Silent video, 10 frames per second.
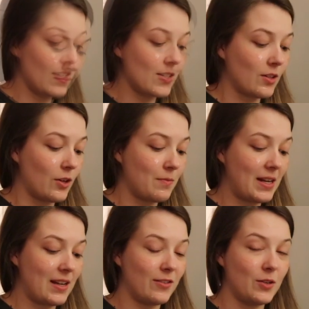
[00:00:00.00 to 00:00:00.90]
So
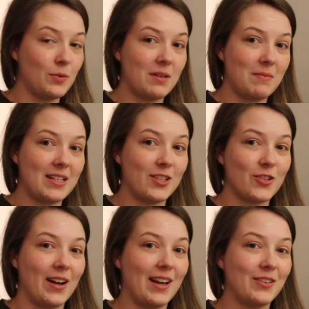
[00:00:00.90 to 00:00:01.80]
many of you wanted me to
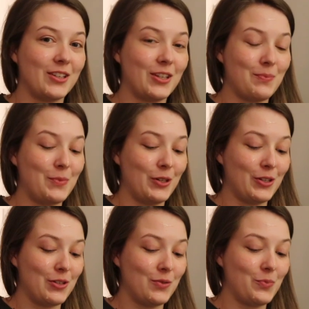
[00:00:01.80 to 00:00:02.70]
try out the Good
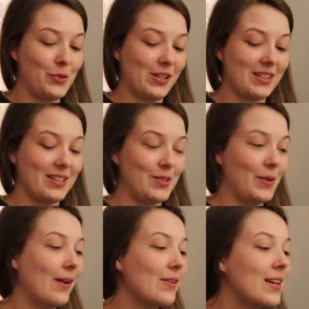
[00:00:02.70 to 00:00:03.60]
Molecules products as
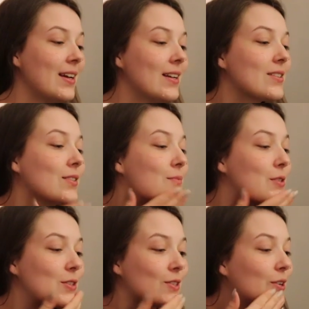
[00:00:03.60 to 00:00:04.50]
well, so I'm
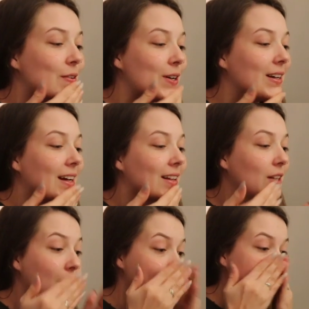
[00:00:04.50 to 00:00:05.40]
so glad
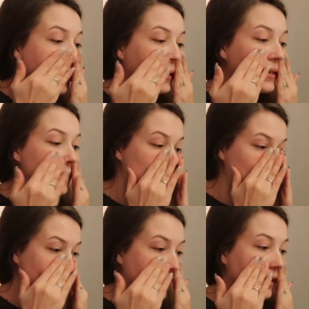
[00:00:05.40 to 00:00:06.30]
that I'm doing this
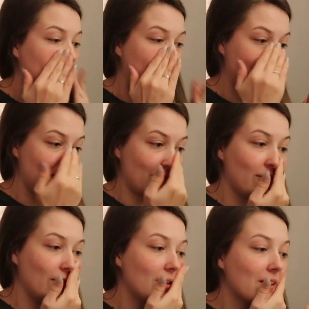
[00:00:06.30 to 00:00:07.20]
in a
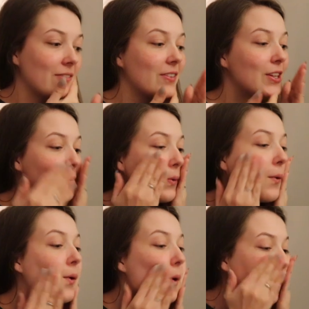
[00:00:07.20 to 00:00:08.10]
vlog for you
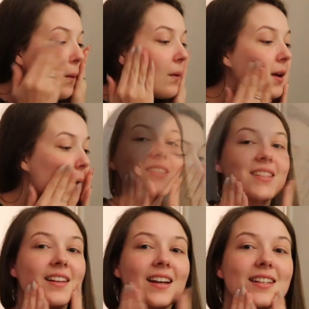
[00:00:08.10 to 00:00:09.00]
all.
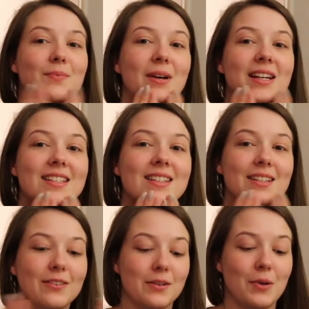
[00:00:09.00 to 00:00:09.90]
So that is my
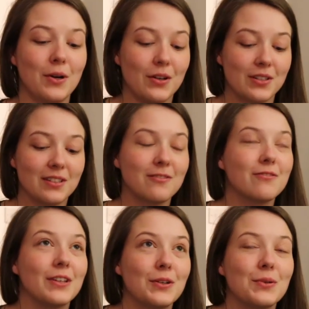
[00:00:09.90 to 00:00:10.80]
serum on.
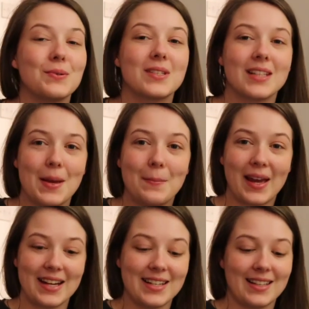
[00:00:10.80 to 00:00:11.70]
Feels
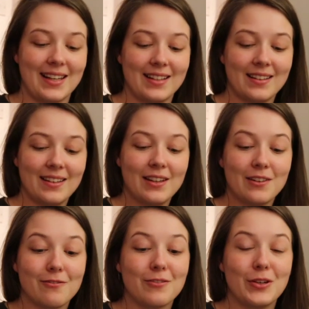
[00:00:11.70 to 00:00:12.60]
amazing.
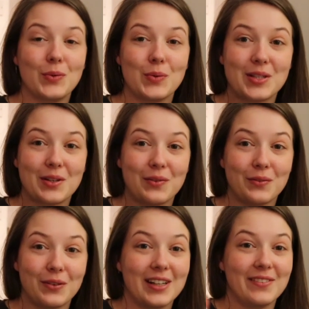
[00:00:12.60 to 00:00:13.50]
Feels
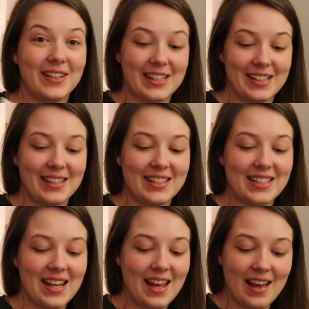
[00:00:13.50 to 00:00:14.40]
really good.